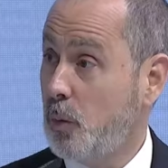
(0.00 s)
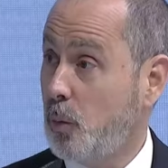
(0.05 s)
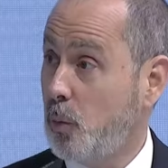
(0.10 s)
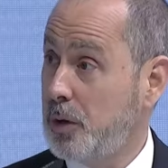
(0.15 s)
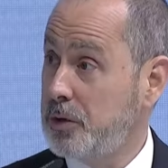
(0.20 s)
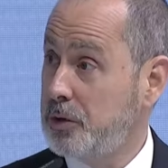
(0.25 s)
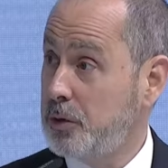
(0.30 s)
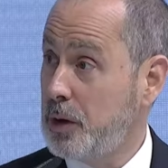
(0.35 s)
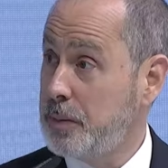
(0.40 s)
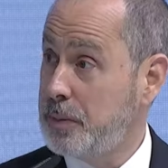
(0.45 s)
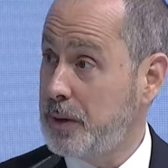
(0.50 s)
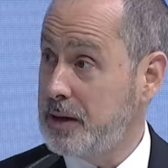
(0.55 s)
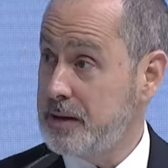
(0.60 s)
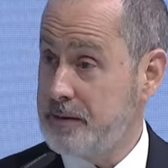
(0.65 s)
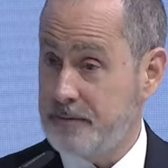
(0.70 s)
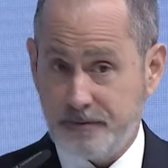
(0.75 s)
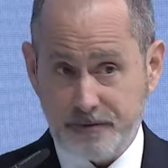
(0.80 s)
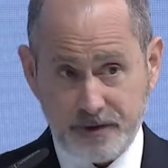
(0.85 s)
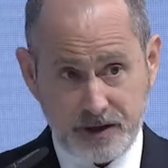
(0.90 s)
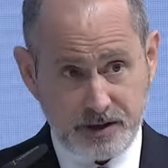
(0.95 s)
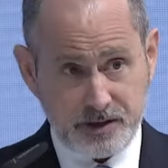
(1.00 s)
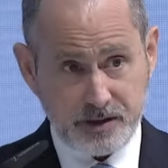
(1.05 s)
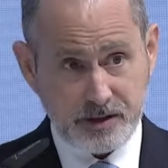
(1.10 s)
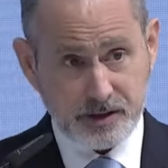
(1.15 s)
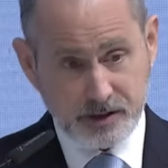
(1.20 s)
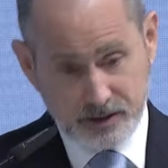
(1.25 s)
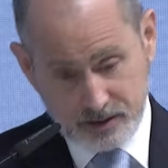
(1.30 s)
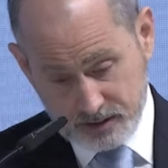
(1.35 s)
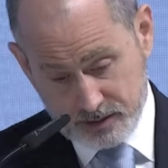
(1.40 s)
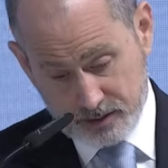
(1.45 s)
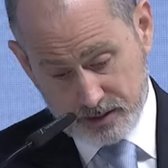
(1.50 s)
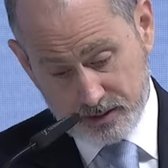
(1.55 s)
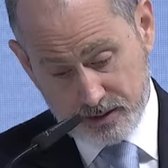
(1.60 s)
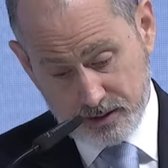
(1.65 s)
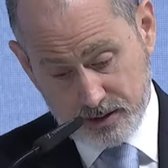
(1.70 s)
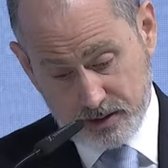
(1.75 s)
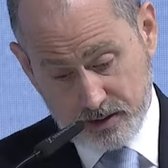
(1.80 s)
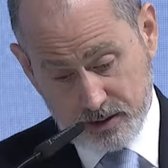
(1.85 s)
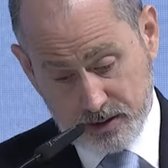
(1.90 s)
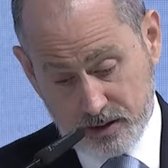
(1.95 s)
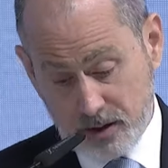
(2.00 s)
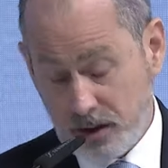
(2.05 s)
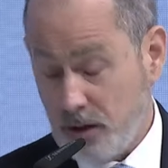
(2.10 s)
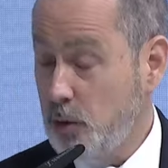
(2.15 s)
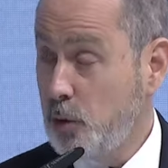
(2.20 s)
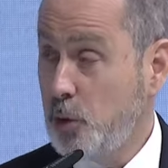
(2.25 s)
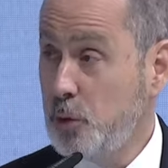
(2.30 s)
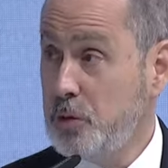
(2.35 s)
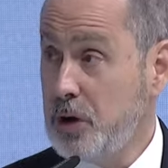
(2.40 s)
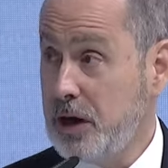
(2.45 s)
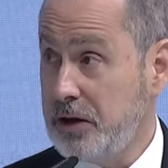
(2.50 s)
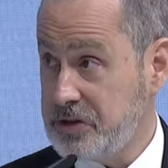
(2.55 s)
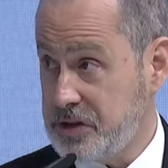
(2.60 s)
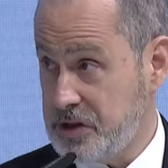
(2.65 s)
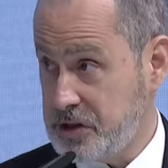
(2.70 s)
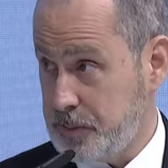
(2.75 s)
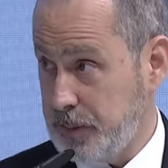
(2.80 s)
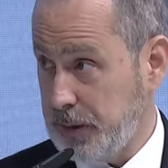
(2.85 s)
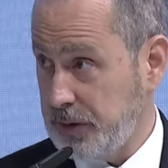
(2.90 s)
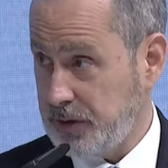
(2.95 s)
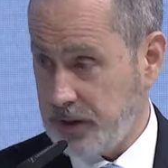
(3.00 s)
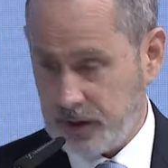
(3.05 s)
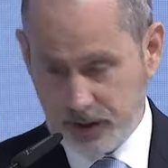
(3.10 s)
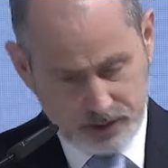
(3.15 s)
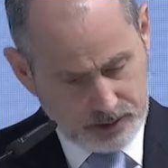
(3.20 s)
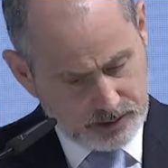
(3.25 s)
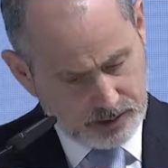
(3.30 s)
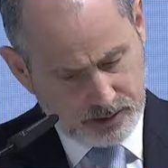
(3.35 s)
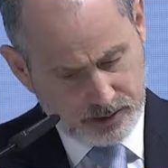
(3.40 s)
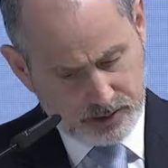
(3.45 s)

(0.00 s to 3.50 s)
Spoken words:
What do I pay in fees? Who else is building?